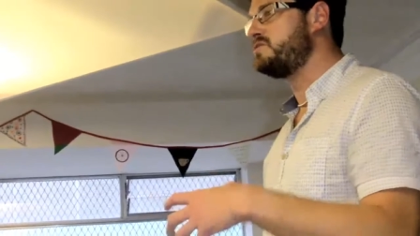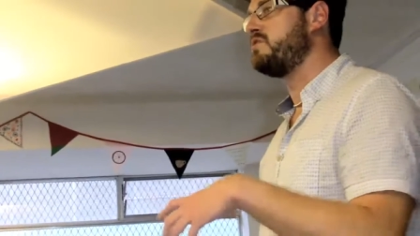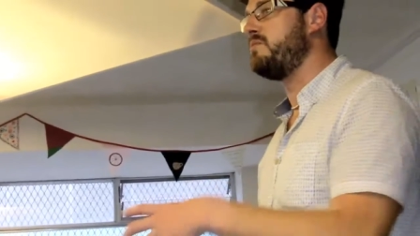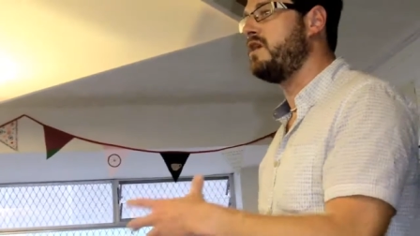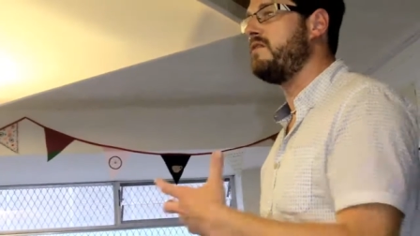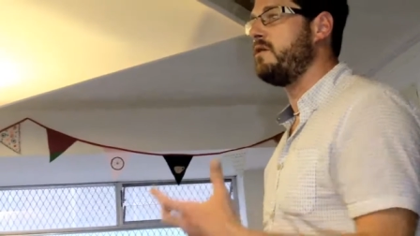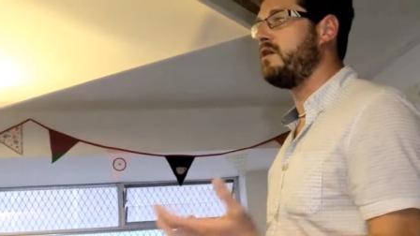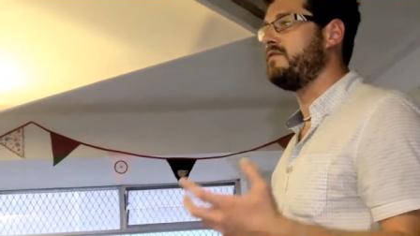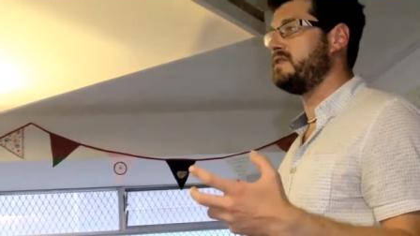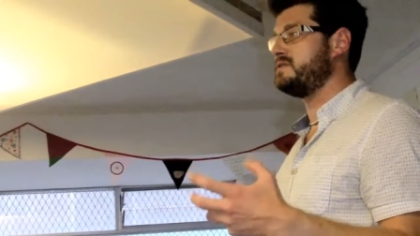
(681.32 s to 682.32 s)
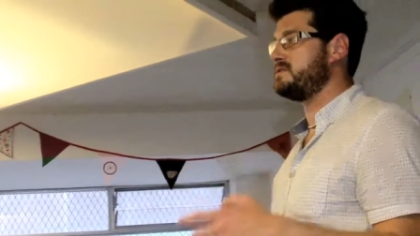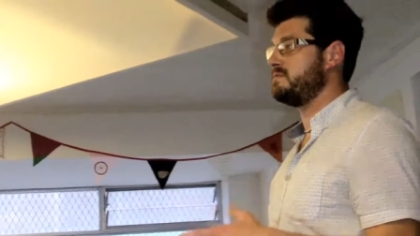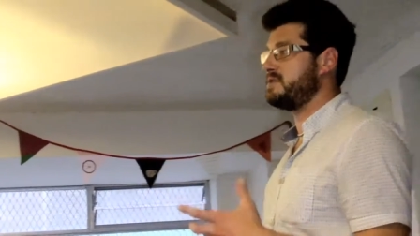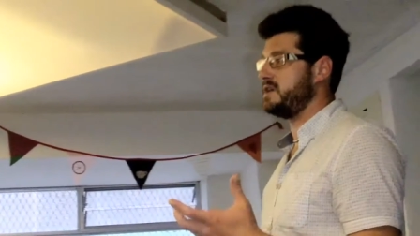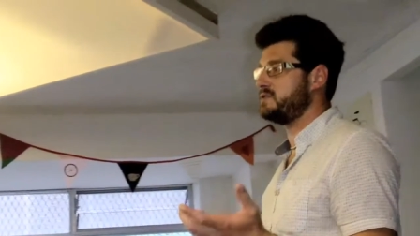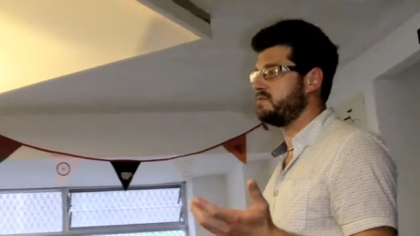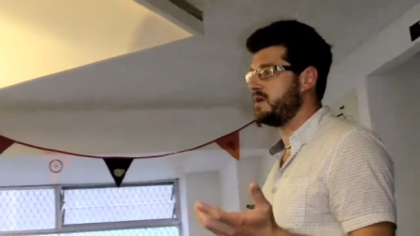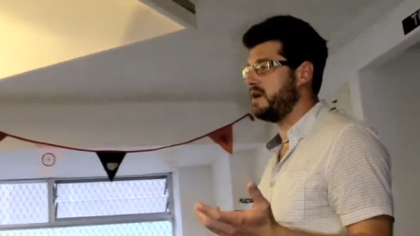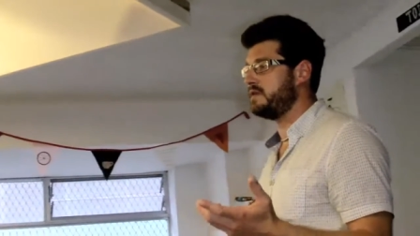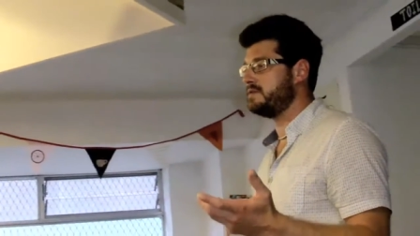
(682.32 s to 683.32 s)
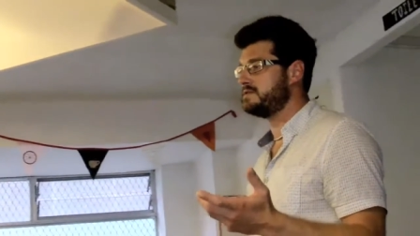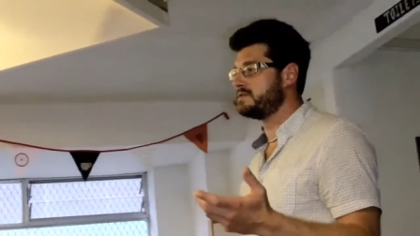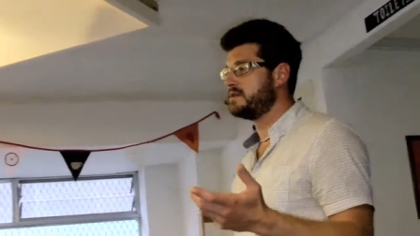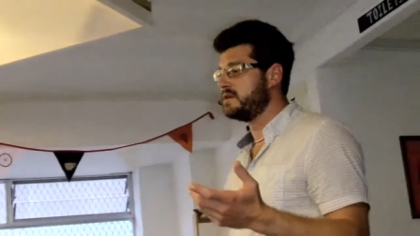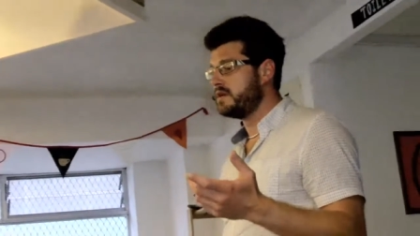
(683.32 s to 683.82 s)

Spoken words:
just promote their offer to some potential partners.